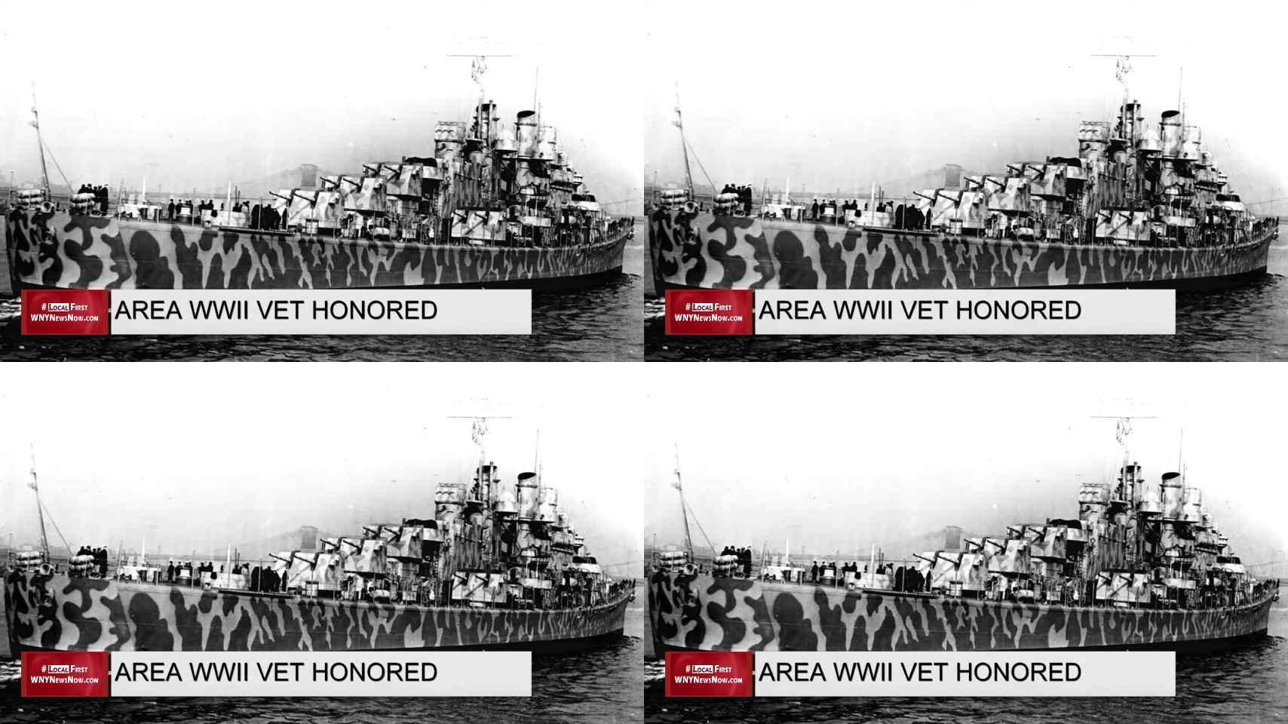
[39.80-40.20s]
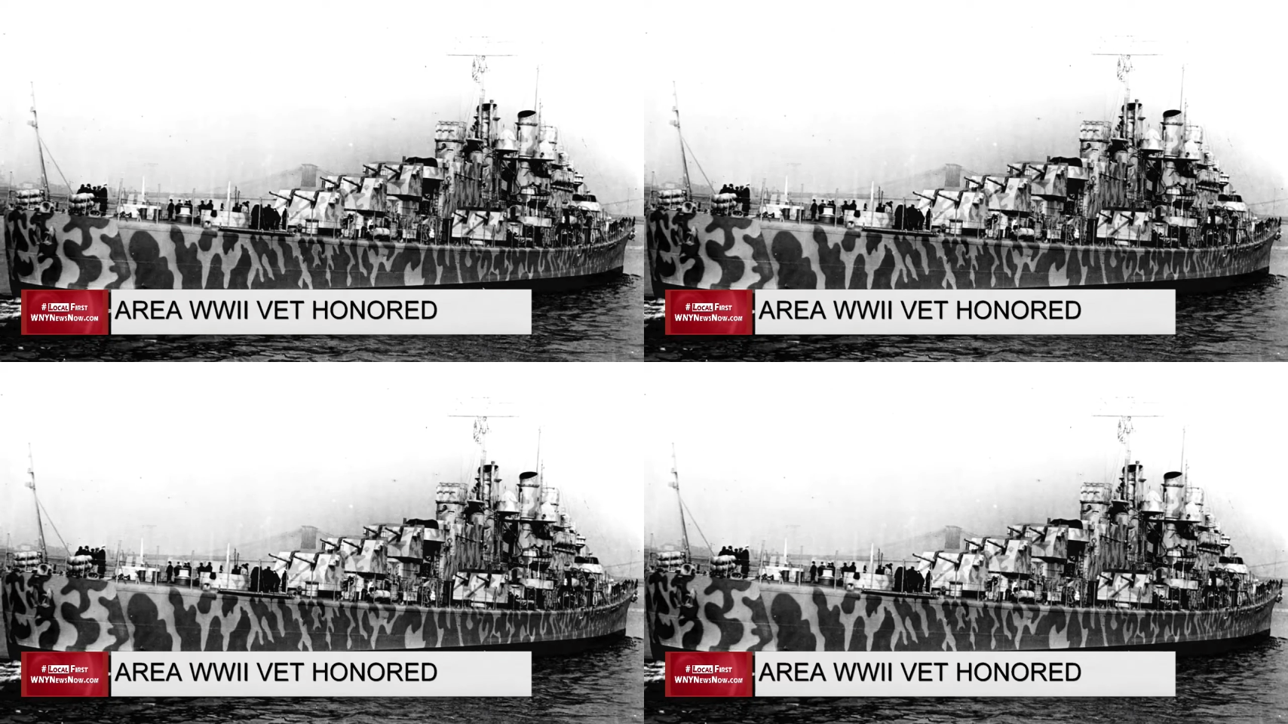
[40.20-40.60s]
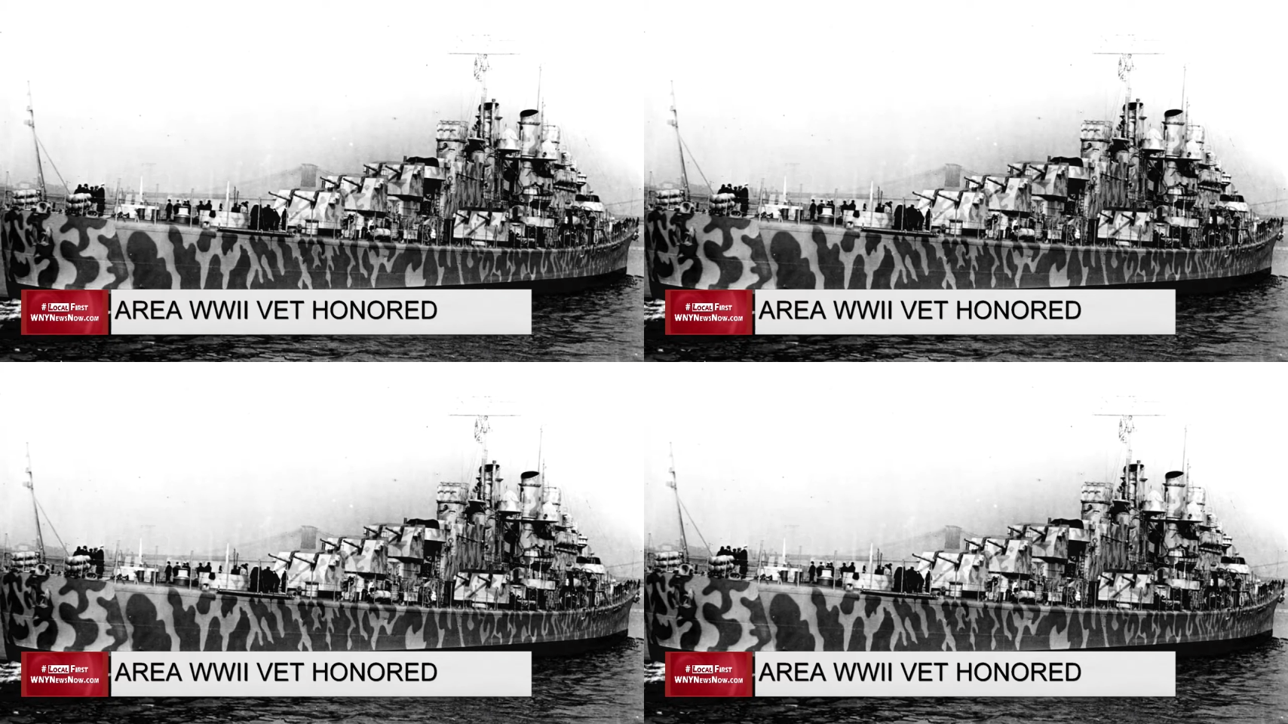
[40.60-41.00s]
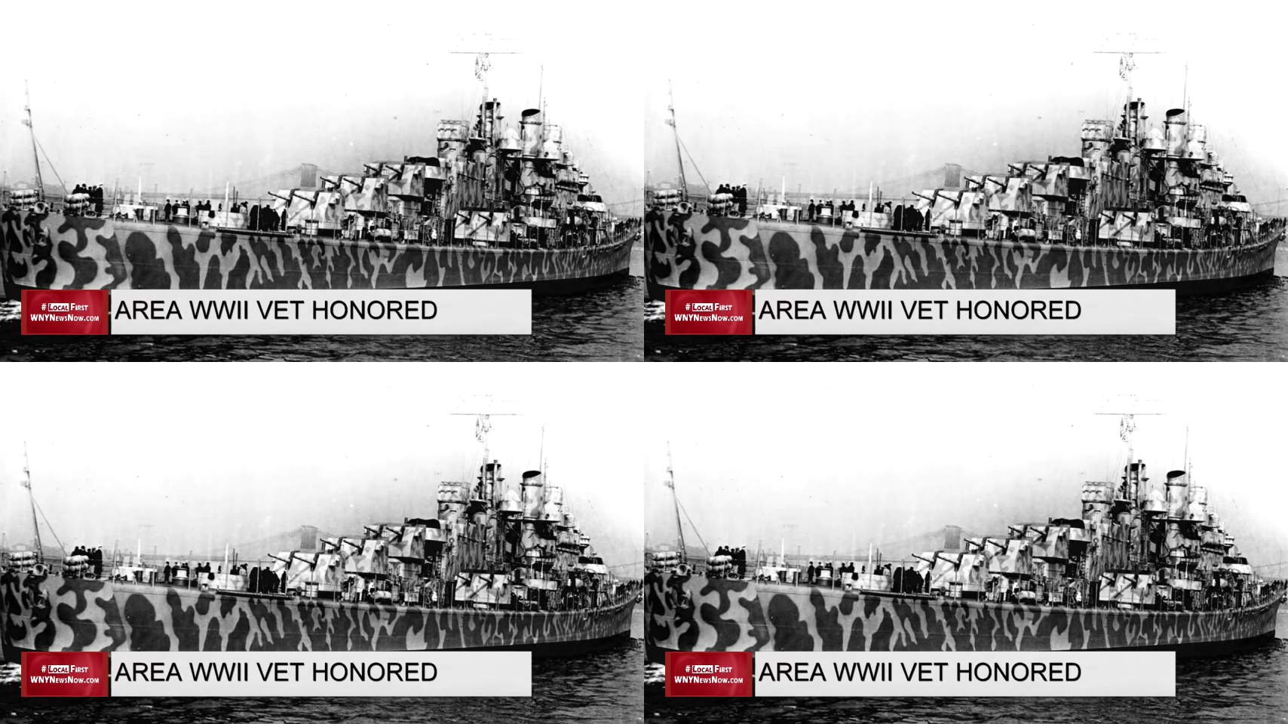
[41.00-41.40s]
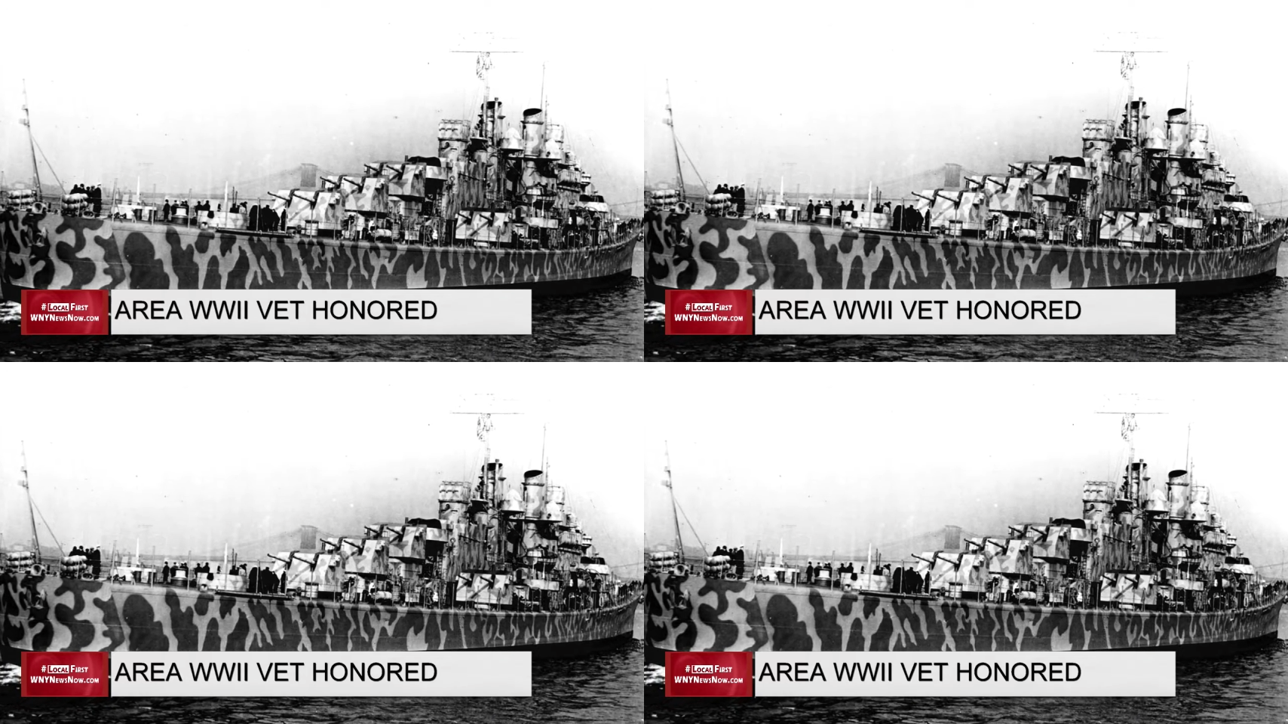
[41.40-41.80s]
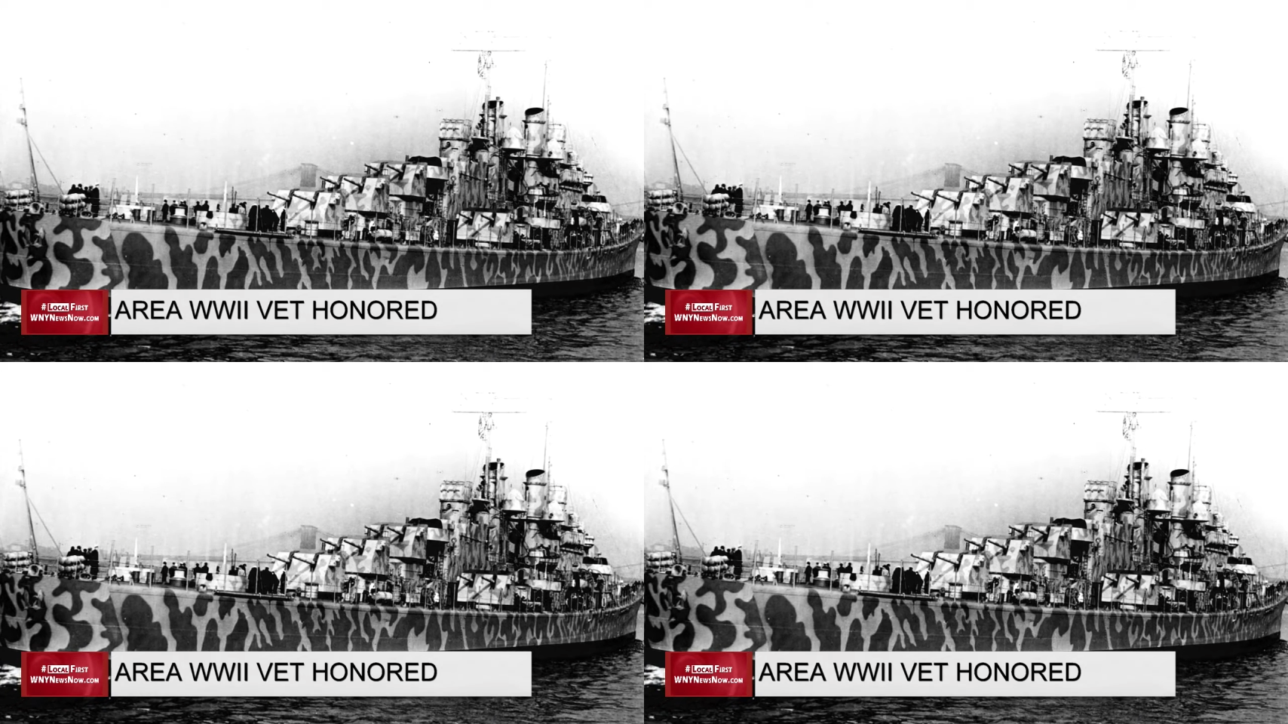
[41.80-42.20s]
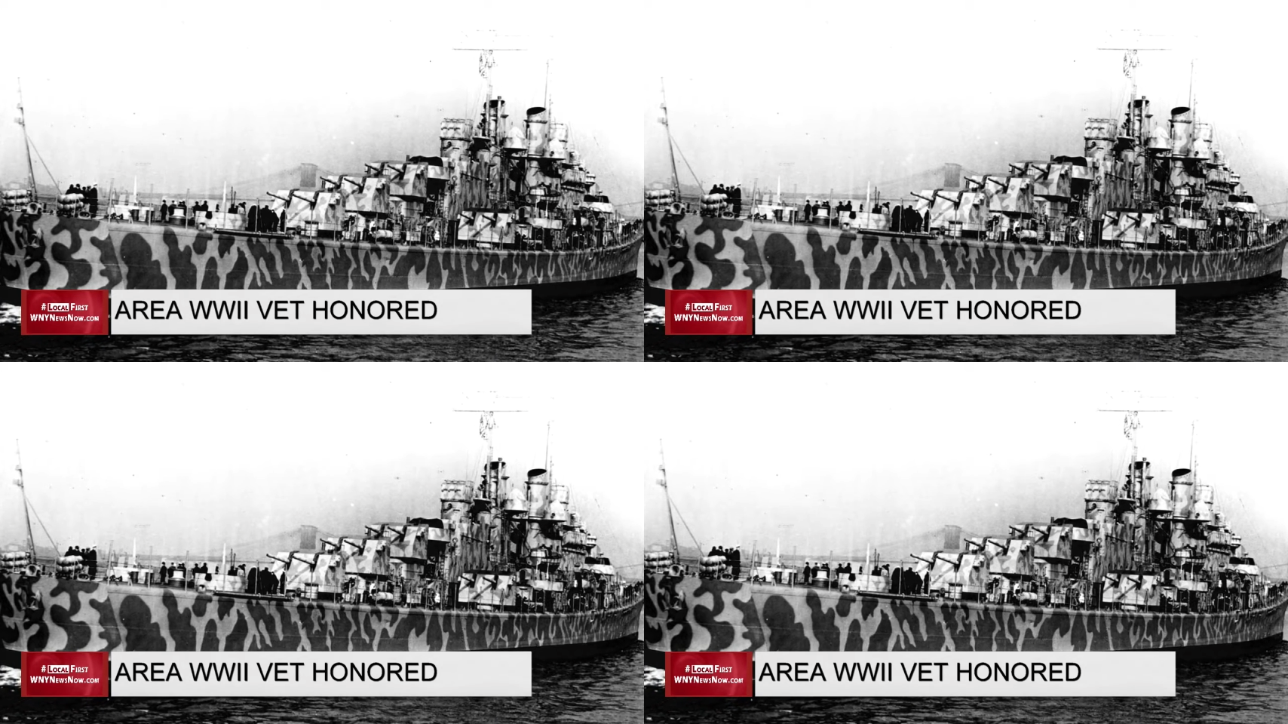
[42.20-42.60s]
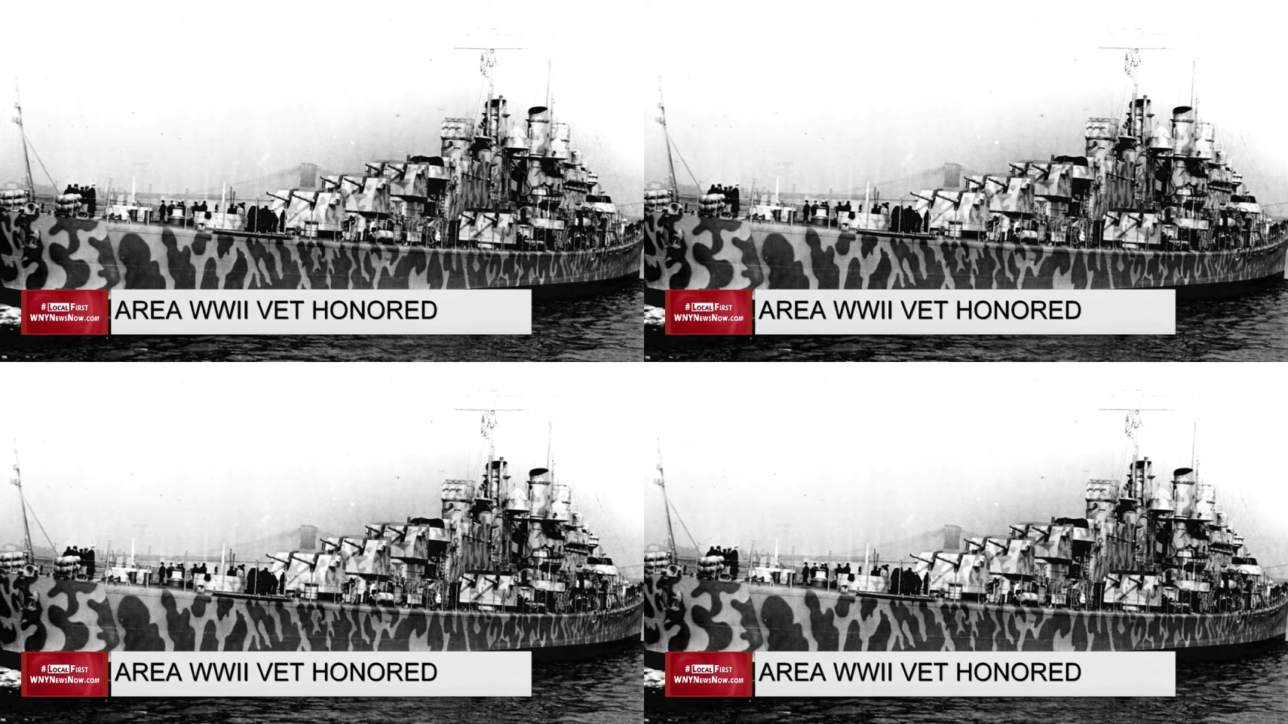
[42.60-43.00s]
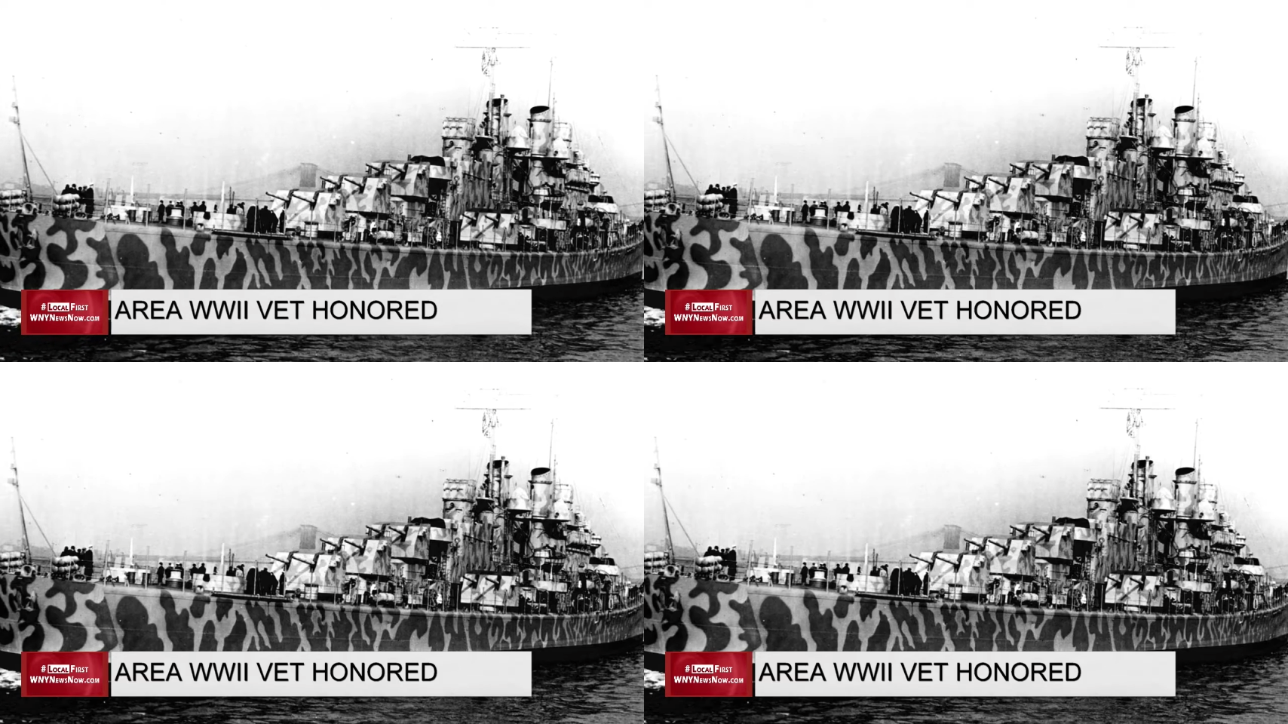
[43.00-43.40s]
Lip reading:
No face is visible, so there are no lips to read.